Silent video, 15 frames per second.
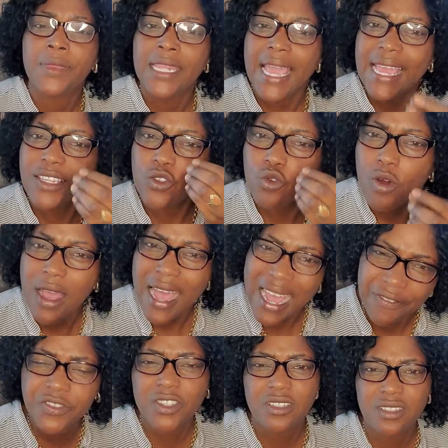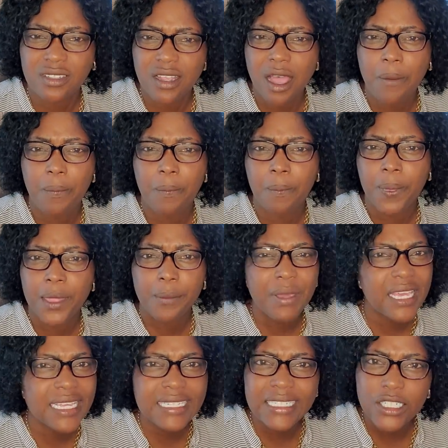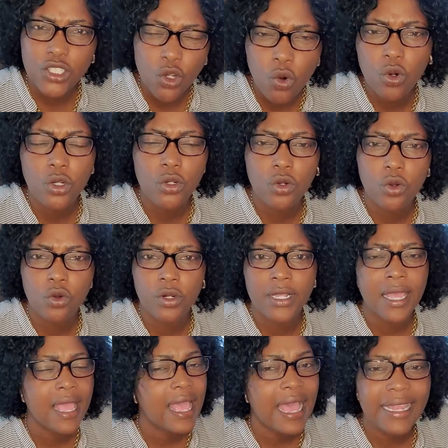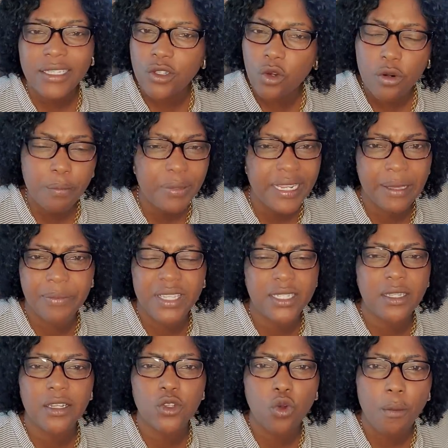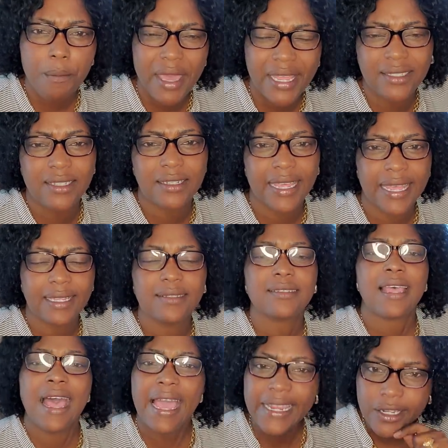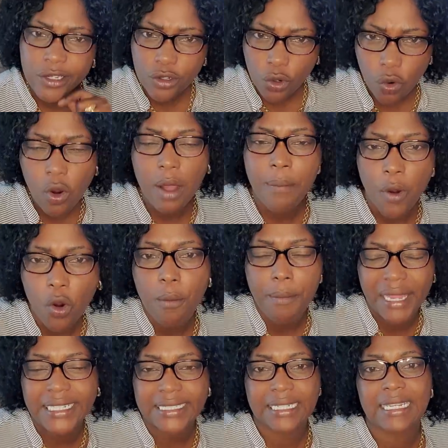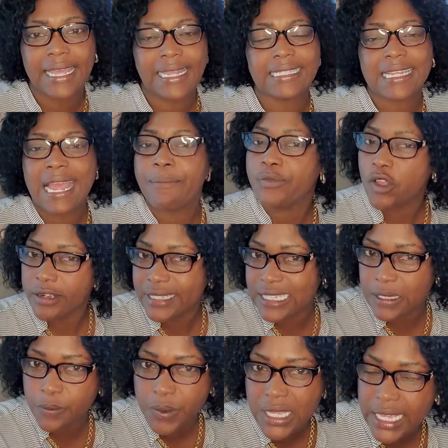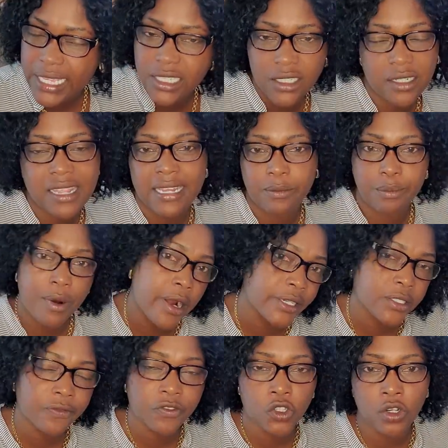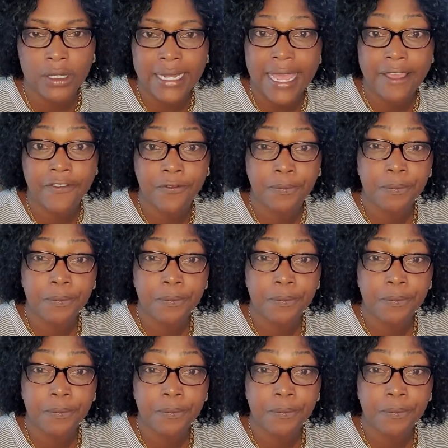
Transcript: and you have to stop, because it don't look good. And don't blame this on no mental health. I know about mental health. I'm not speaking to that part of your life.